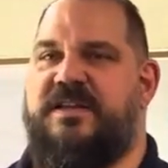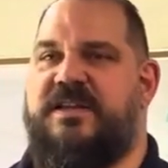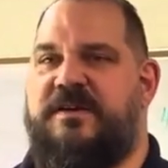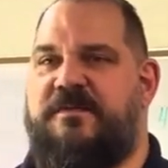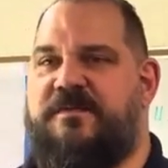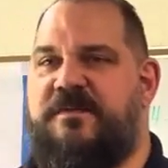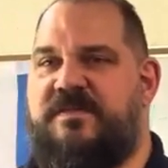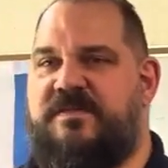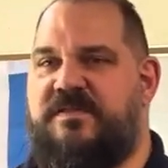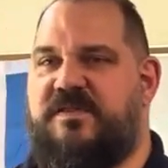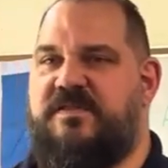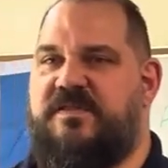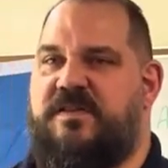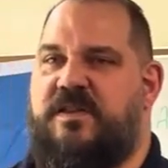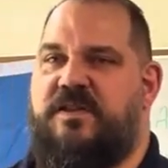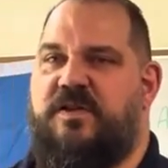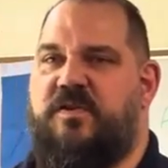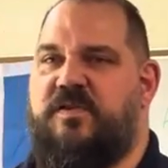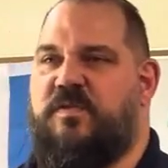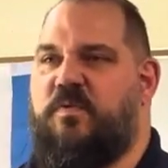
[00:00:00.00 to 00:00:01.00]
differences
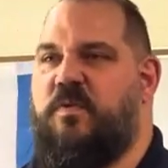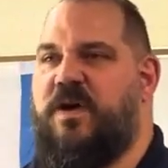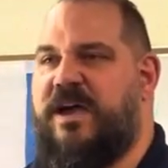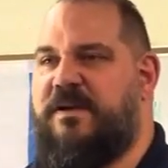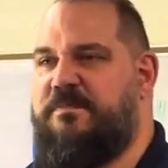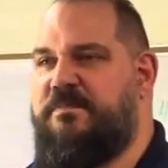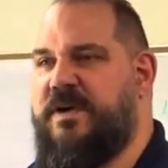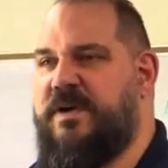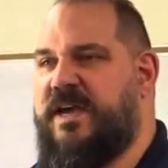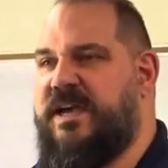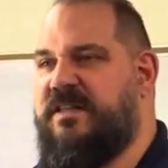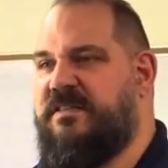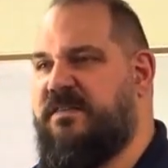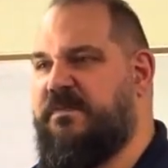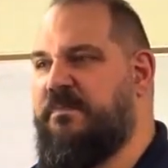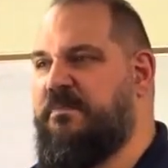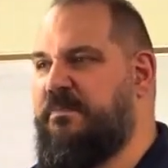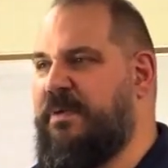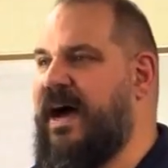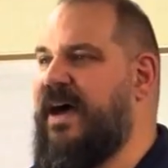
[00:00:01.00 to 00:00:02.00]
in those white
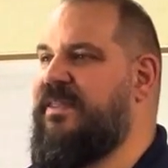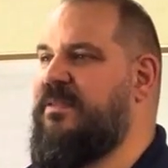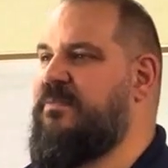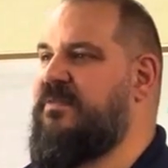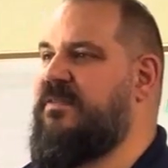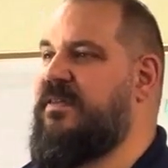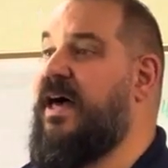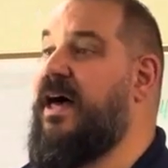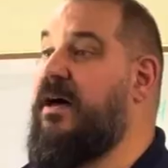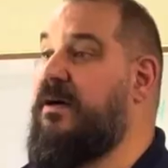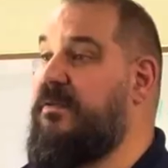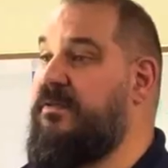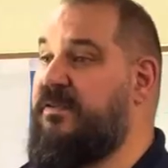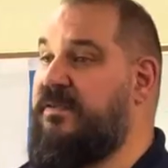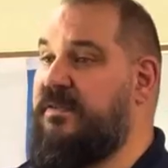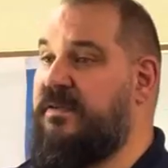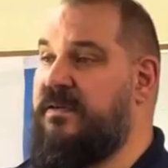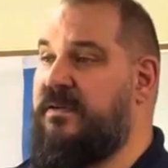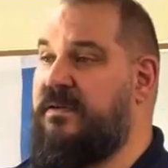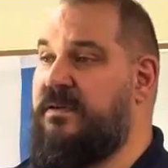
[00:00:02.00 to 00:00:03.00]
paints by
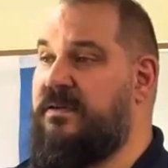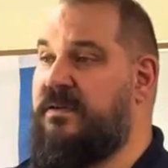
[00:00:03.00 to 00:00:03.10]
themselves?